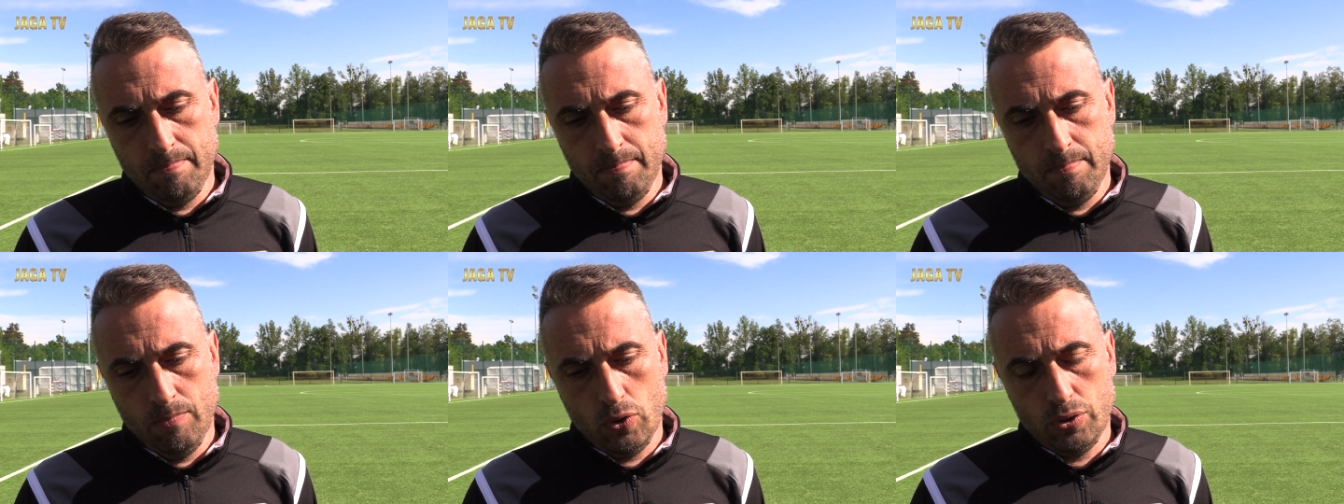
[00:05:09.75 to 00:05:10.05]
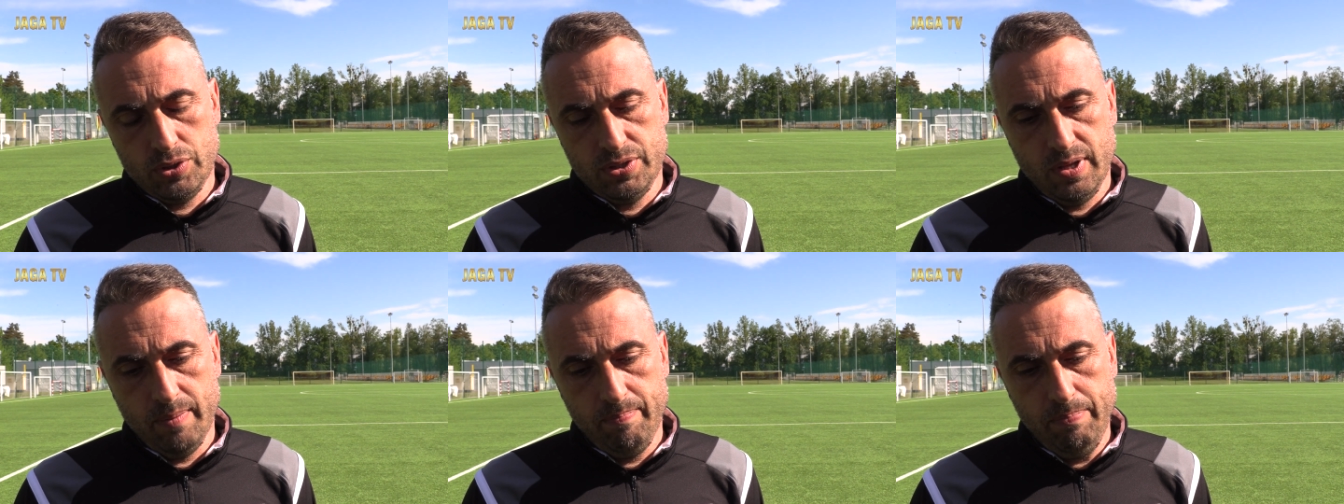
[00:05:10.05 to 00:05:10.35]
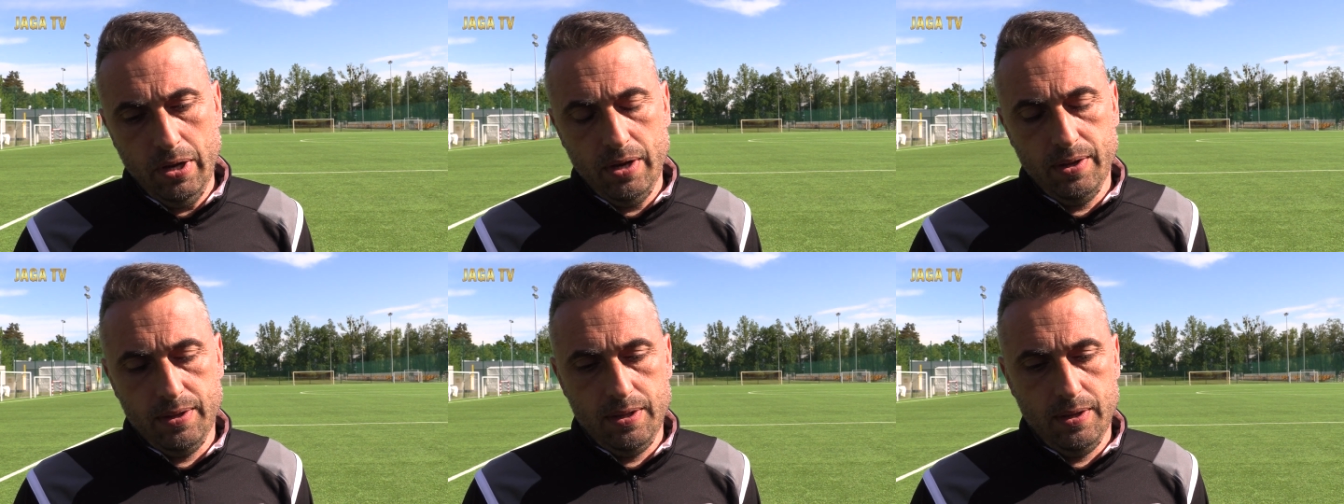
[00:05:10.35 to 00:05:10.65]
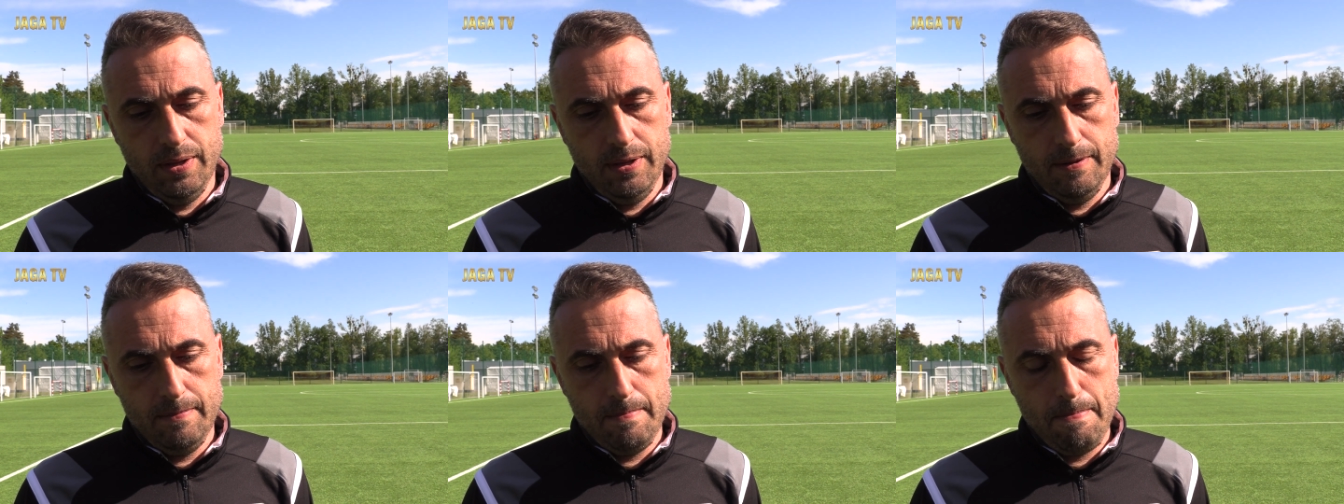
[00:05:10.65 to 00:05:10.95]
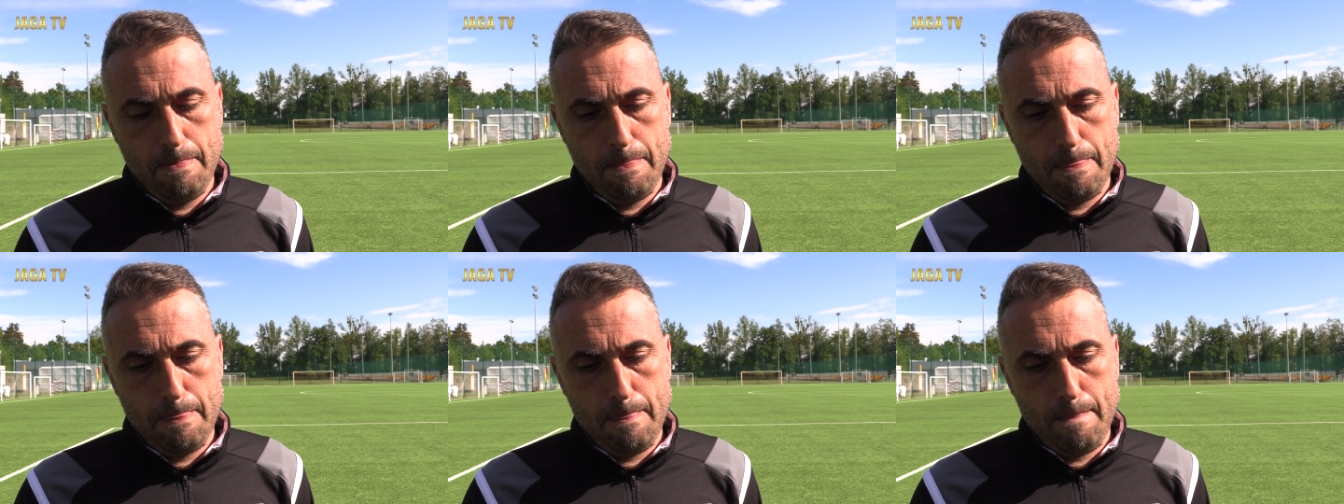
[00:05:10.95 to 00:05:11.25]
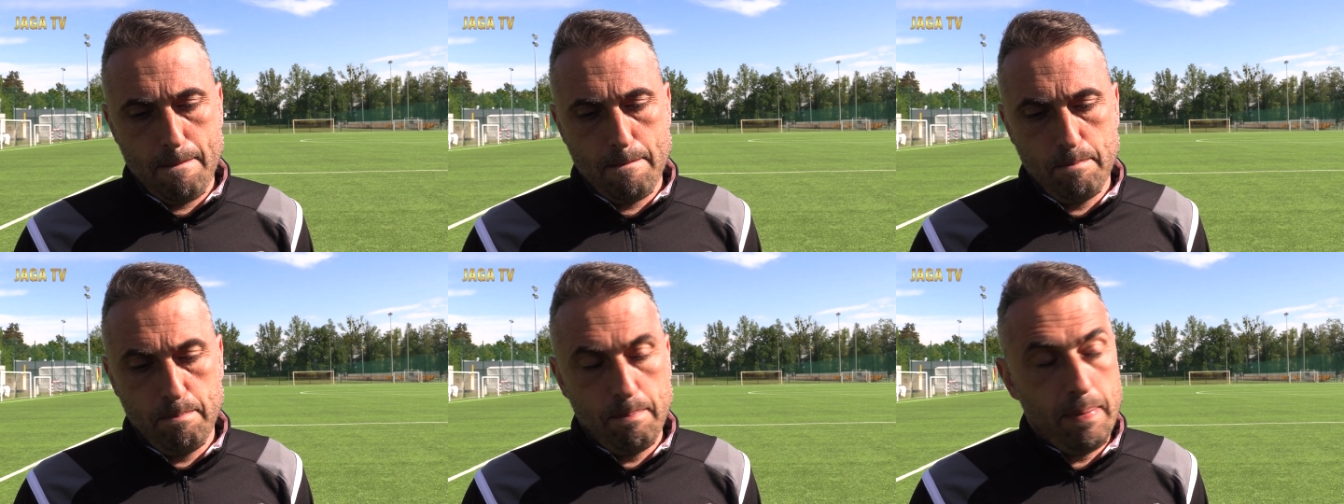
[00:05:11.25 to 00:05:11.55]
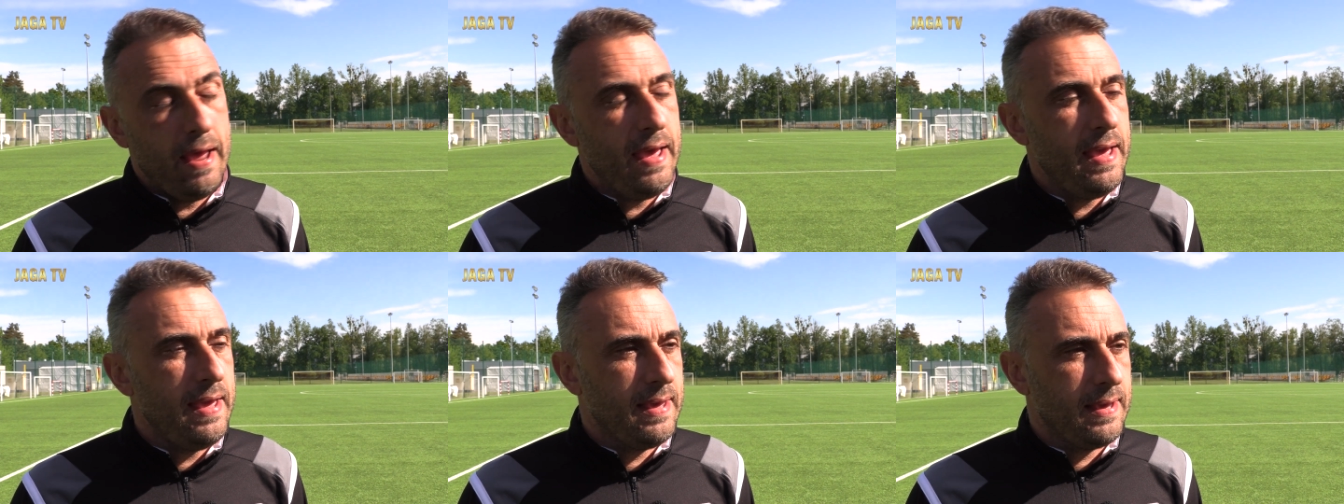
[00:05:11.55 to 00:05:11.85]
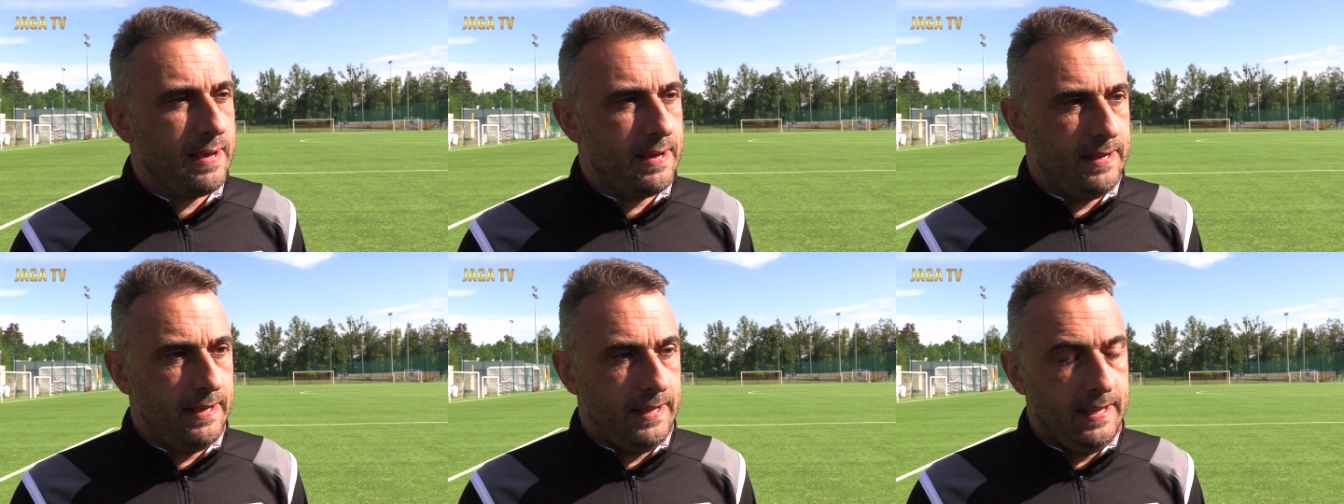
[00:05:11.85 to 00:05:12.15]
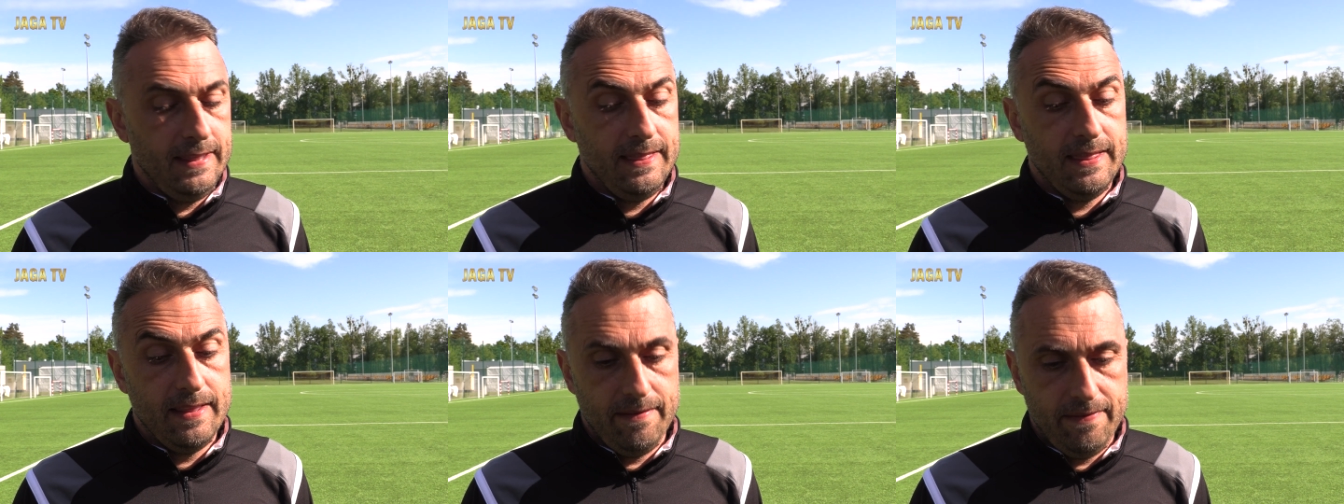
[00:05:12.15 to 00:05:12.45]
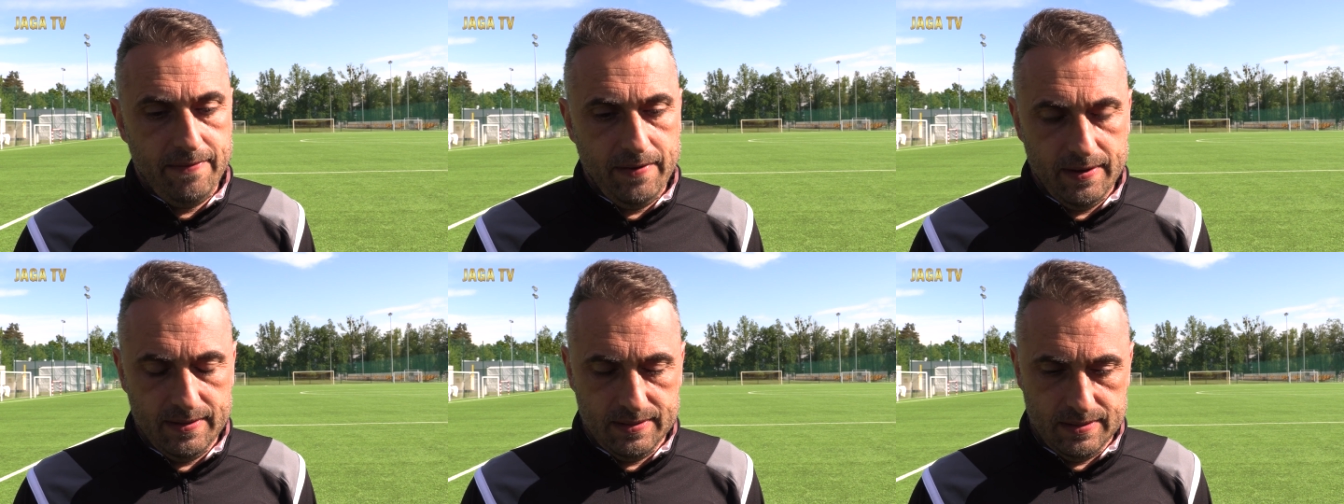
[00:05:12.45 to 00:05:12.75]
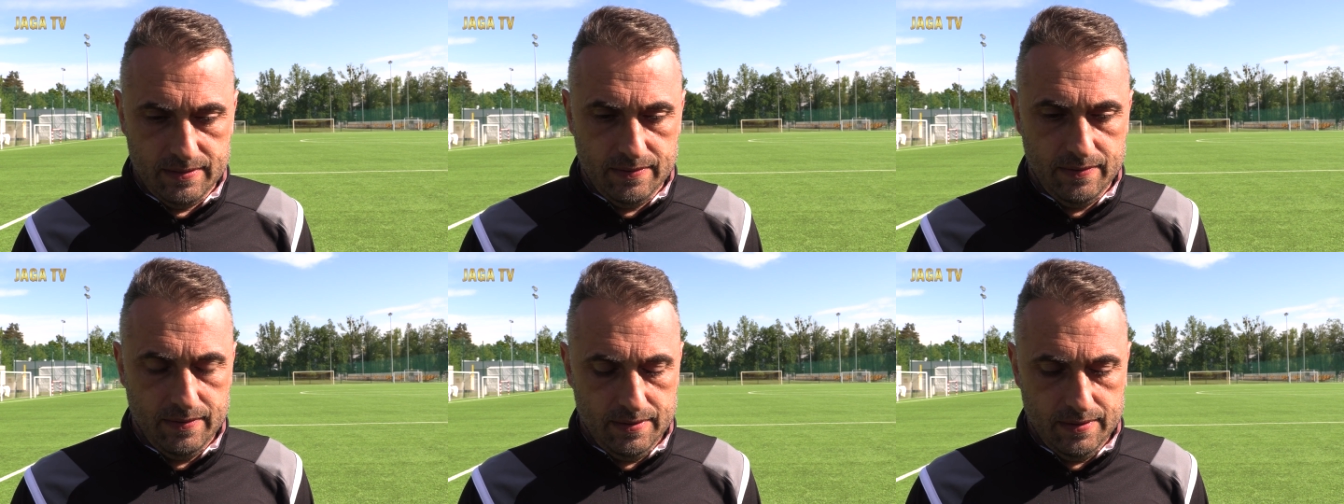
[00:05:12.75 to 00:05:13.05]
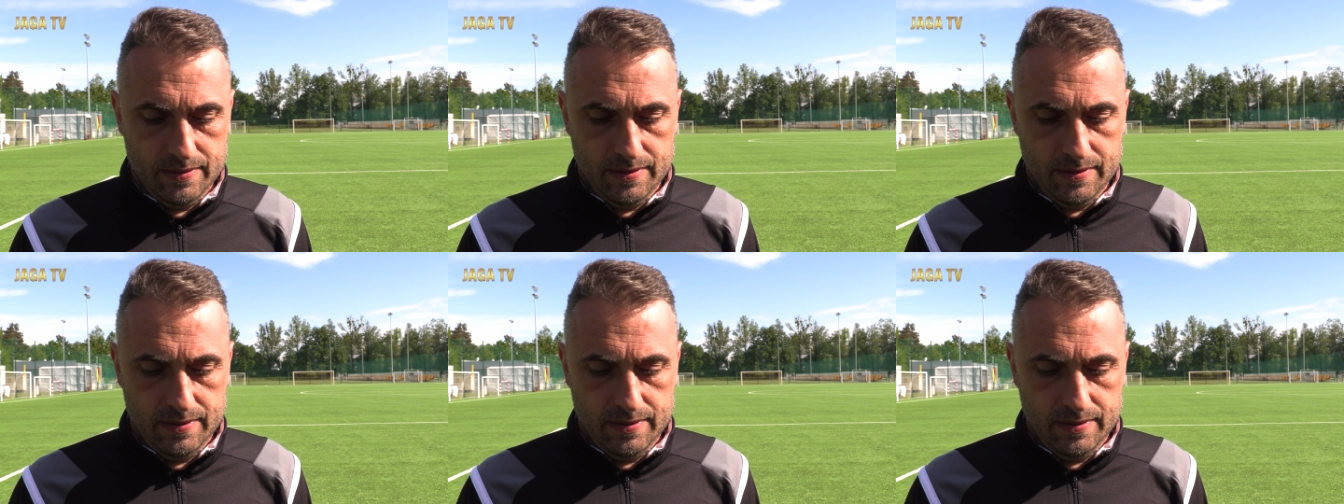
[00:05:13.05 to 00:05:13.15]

more stability playing in defense